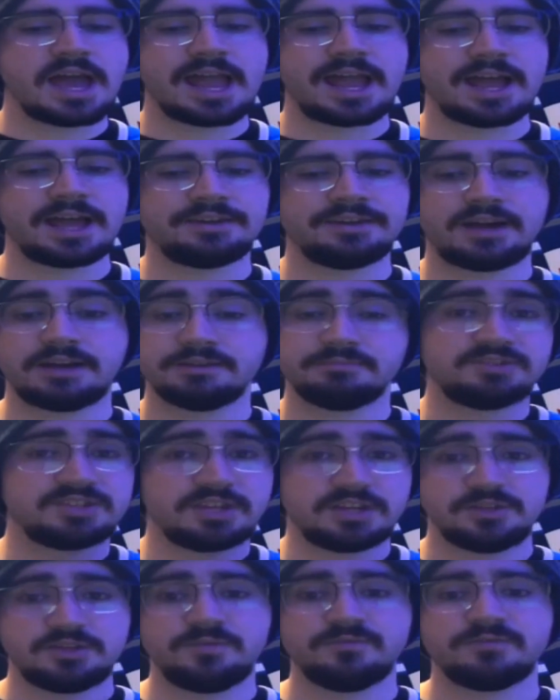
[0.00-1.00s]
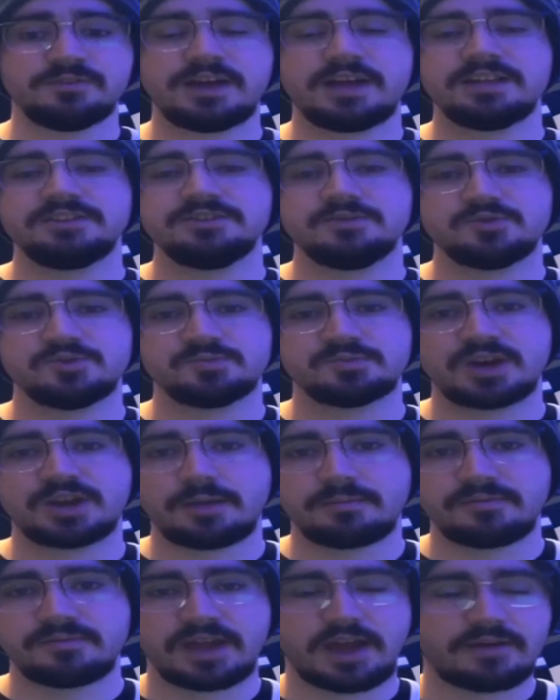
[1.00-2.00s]
And stay tuned for that, so
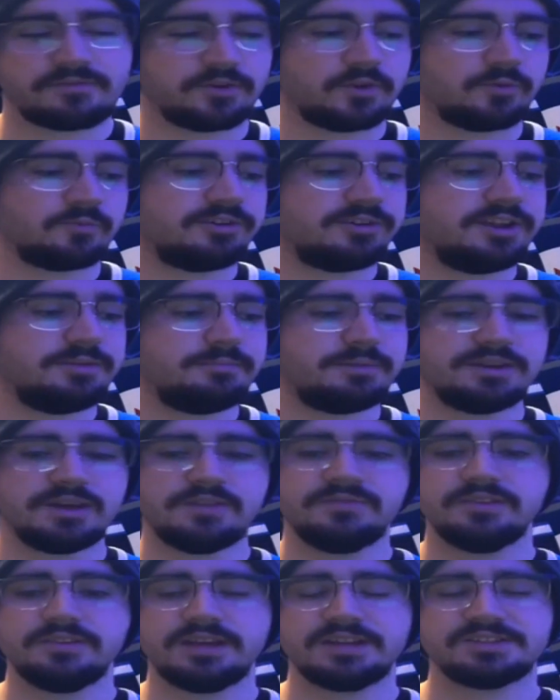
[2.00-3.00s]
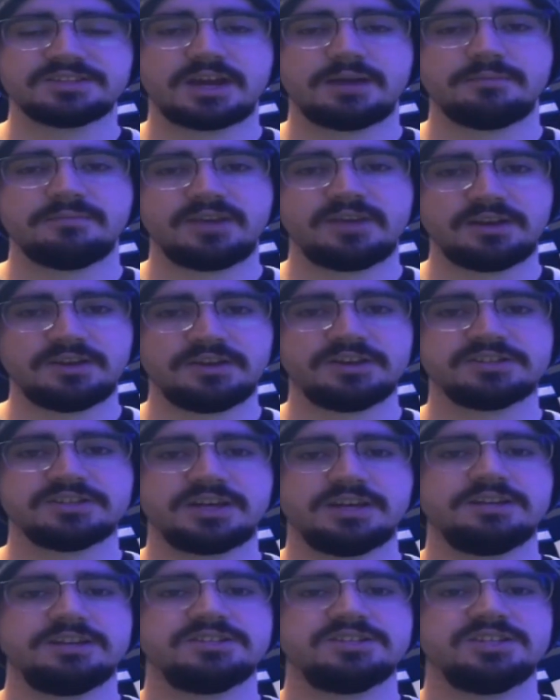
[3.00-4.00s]
subscribe if you haven't already. But nonetheless, I'm very
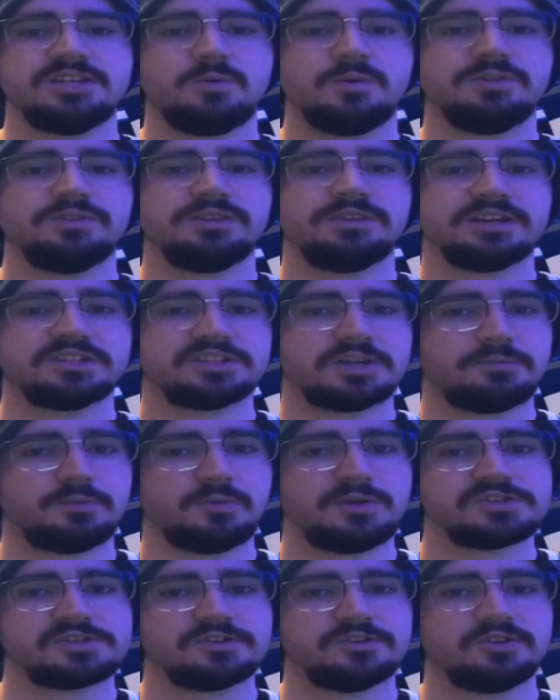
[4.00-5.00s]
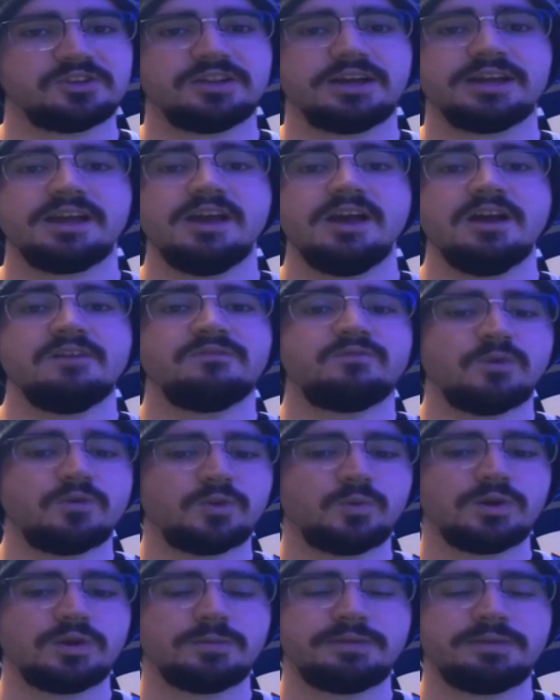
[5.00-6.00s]
excited to see what the next couple of weeks are going to look like for
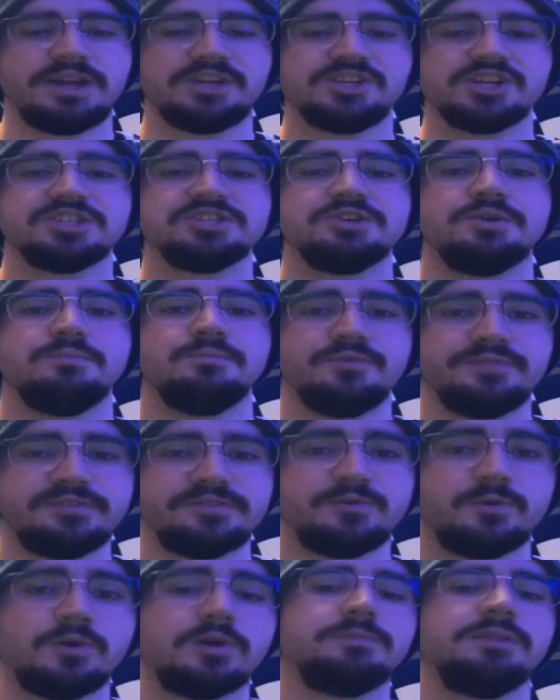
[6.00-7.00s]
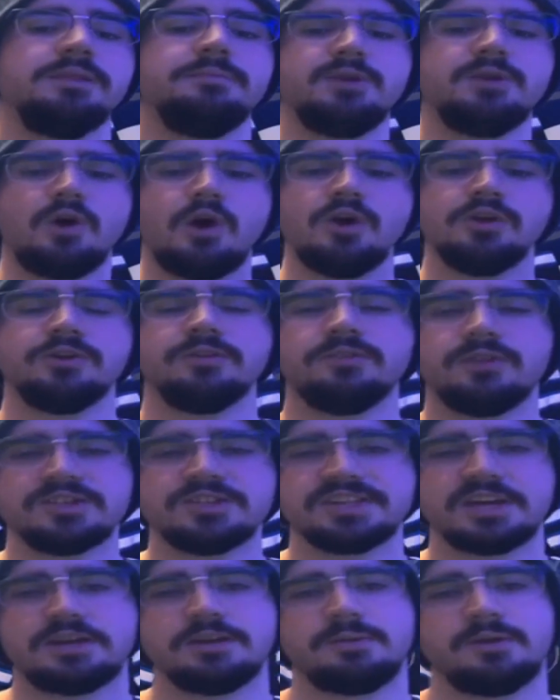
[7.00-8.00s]
the Winnipeg Jets moving forward. But let me know all your
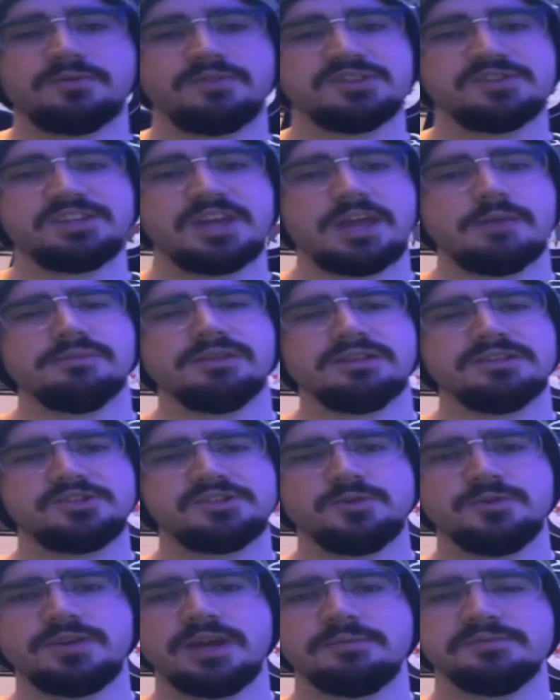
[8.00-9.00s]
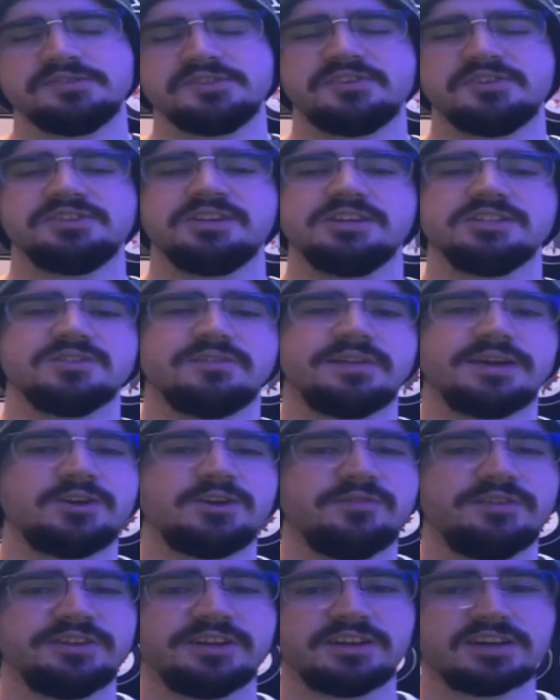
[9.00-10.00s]
thoughts down about this game and these two-game series against the
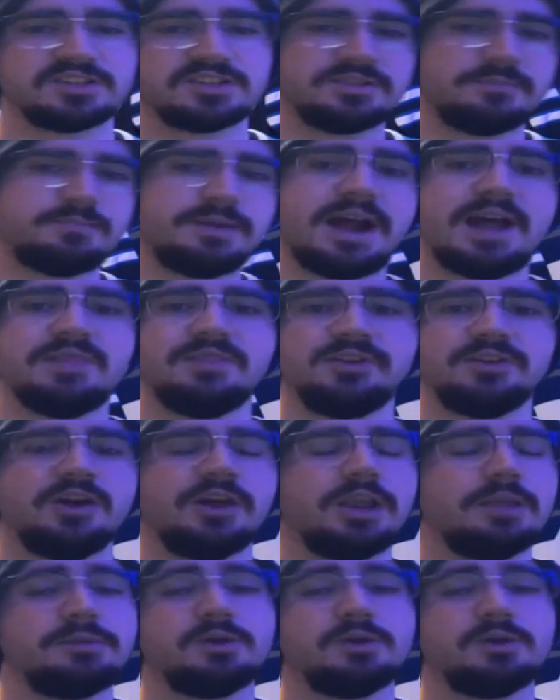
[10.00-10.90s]
Vancouver Canucks. The bad, the good.